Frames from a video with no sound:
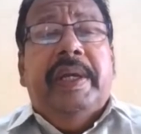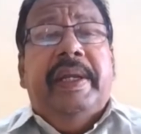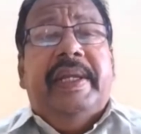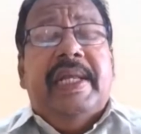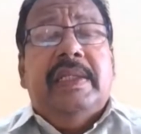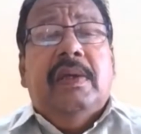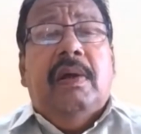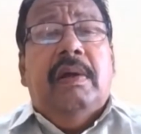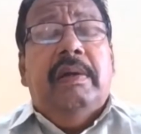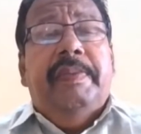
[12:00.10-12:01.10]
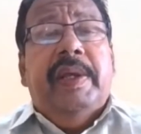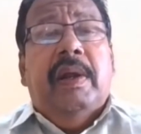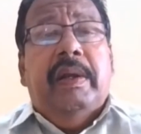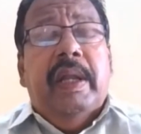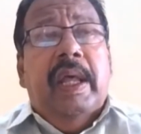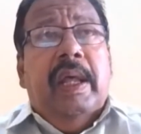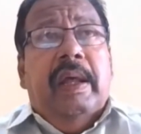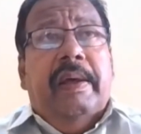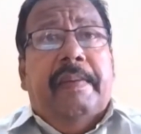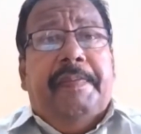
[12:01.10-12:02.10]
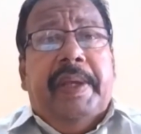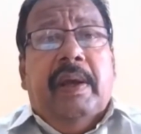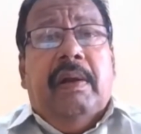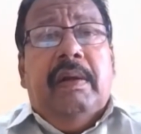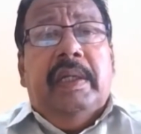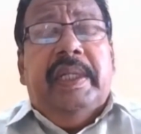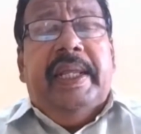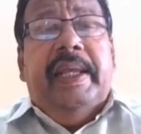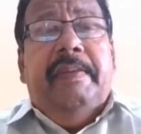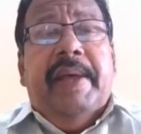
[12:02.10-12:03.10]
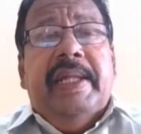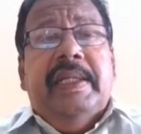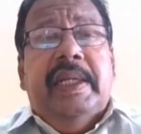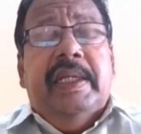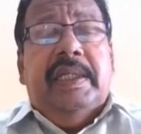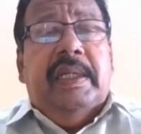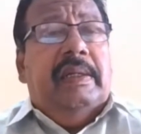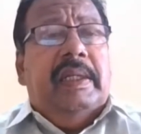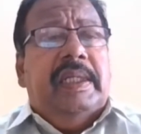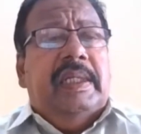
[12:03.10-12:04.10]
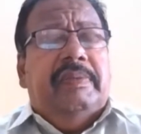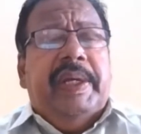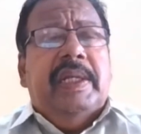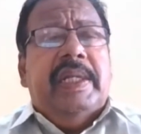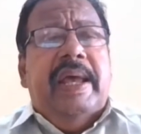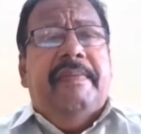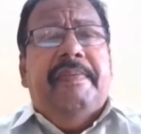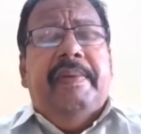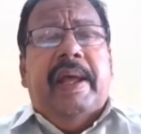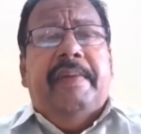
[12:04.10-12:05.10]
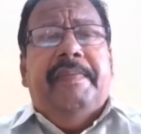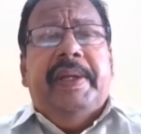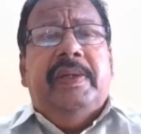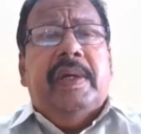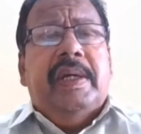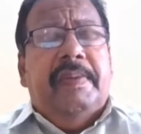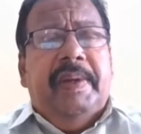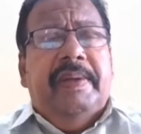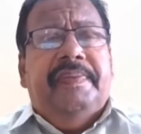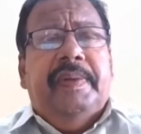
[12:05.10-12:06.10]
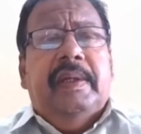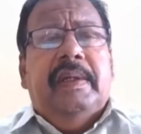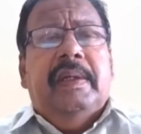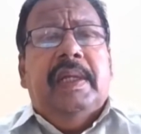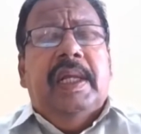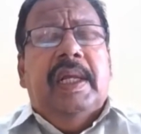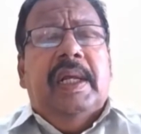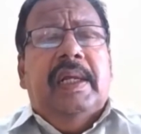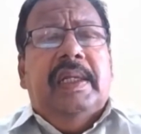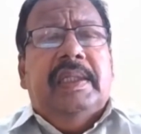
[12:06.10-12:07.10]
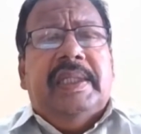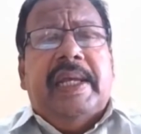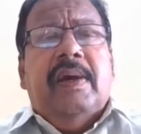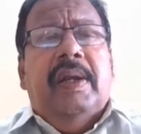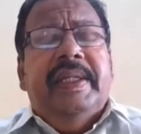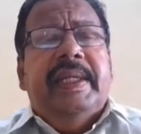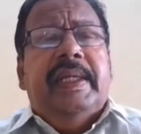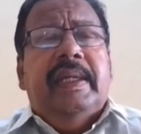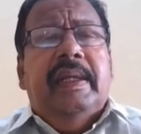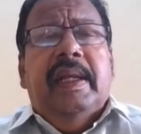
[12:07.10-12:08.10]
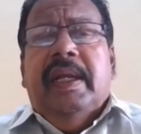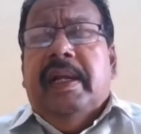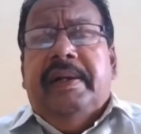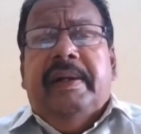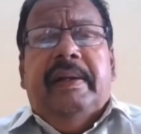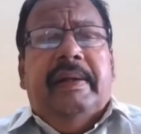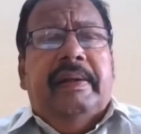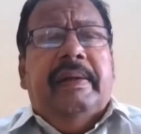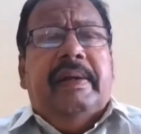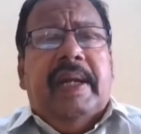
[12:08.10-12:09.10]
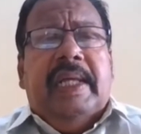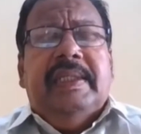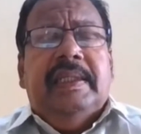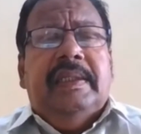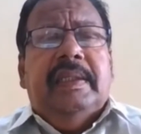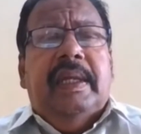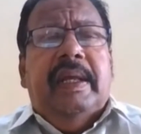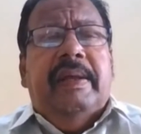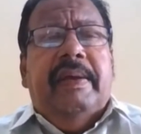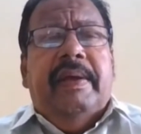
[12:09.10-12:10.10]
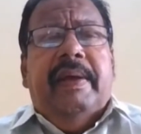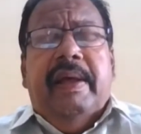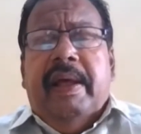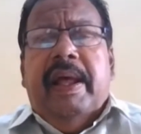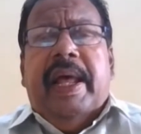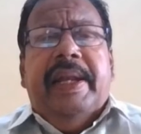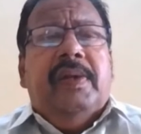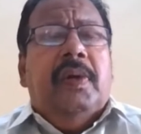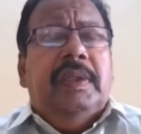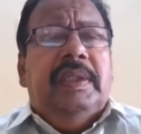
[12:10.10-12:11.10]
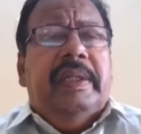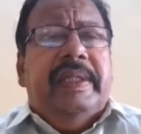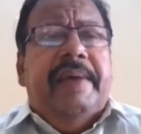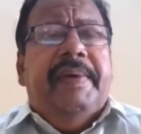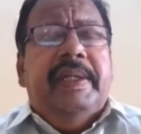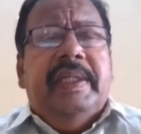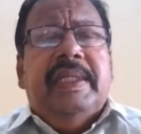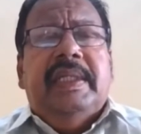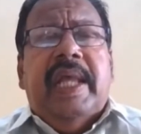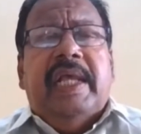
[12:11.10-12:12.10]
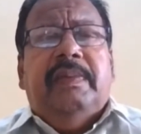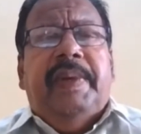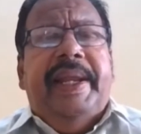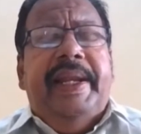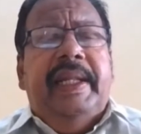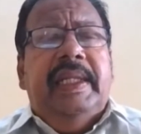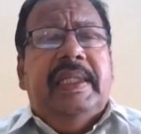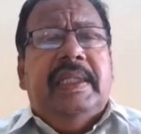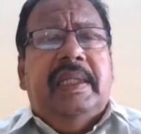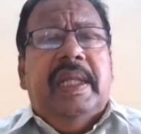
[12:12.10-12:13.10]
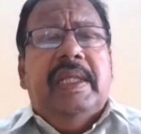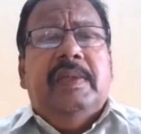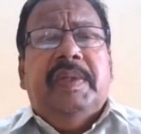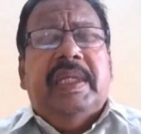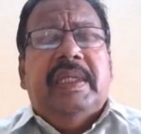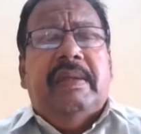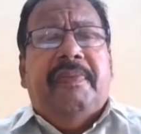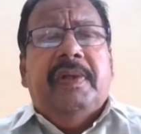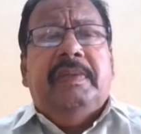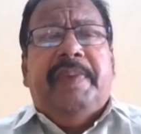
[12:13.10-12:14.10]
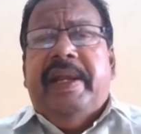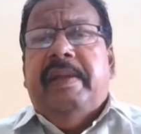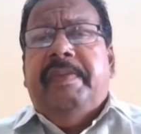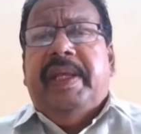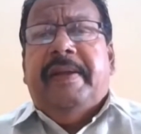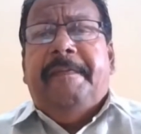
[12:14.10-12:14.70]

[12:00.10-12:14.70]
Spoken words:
it has gone beyond the imagination, because I've been to a couple of psychology classes and course. They were just explaining these things which are post pandemic.